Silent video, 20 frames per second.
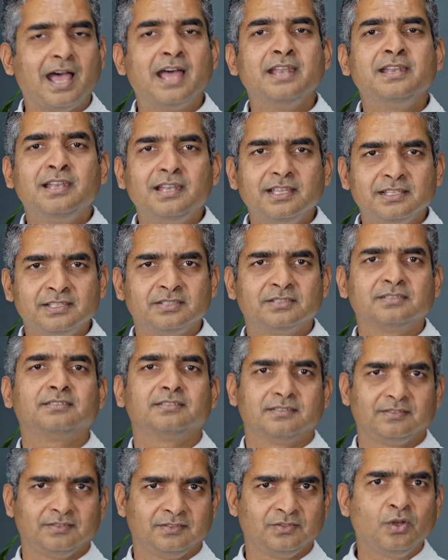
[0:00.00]
Unless
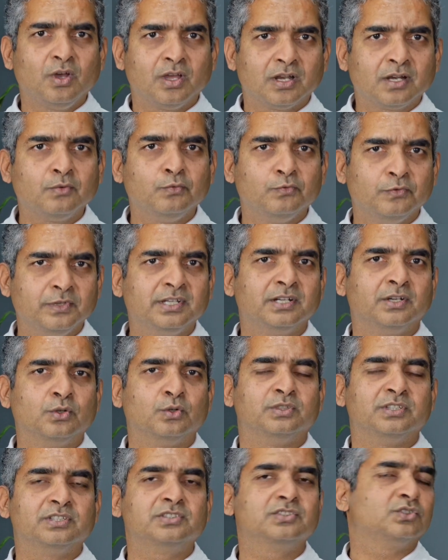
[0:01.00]
you are a
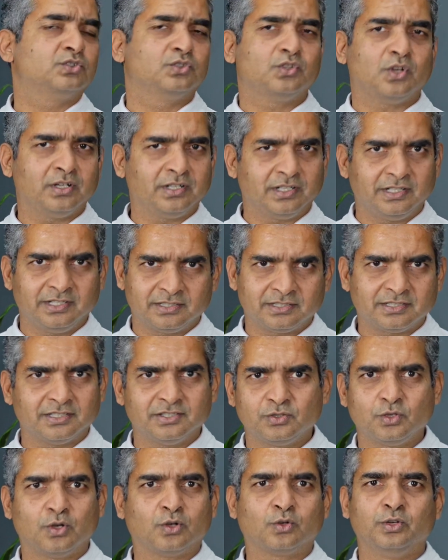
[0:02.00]
weirdo, this is not a
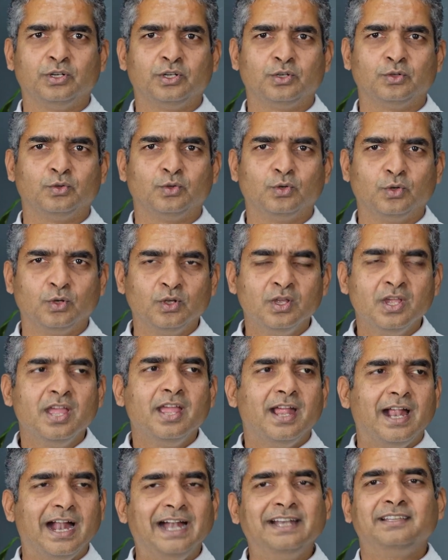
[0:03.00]
distance you are going to know.
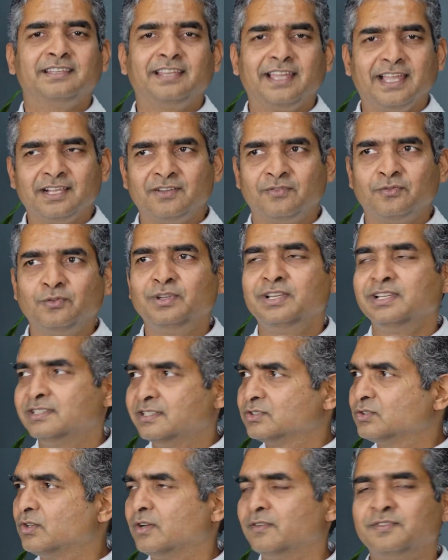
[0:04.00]
And thankfully,
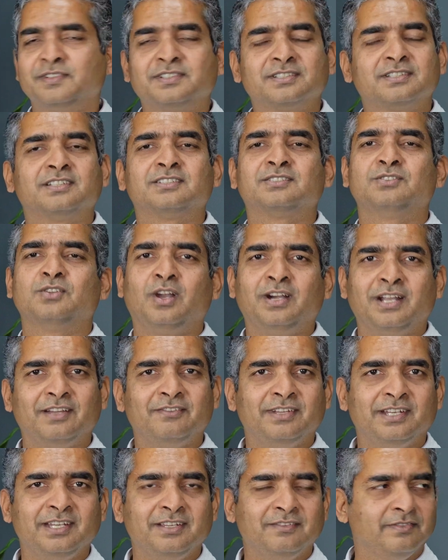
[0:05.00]
this office does not
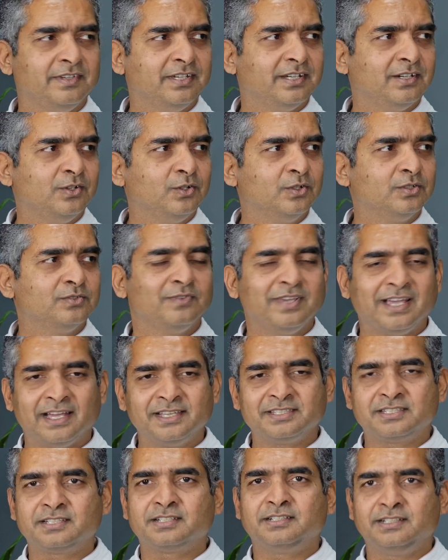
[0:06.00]
have any weirdos. We
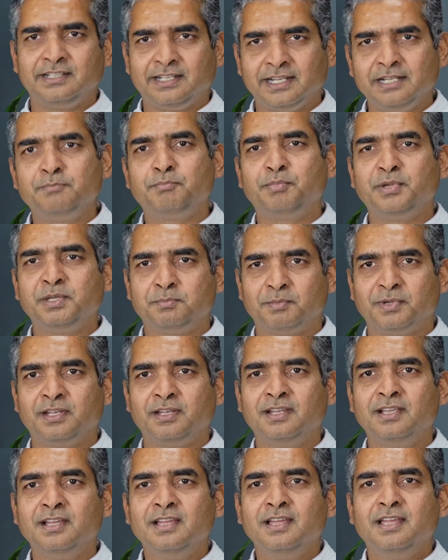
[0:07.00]
asked 10
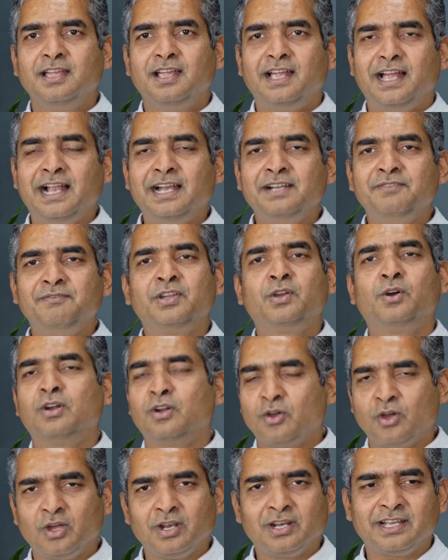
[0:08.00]
people and we got
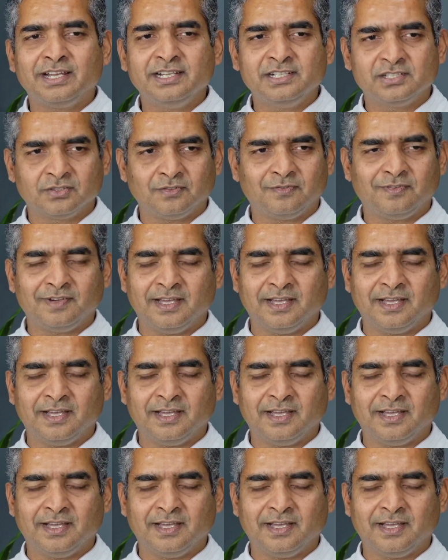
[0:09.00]
all kinds of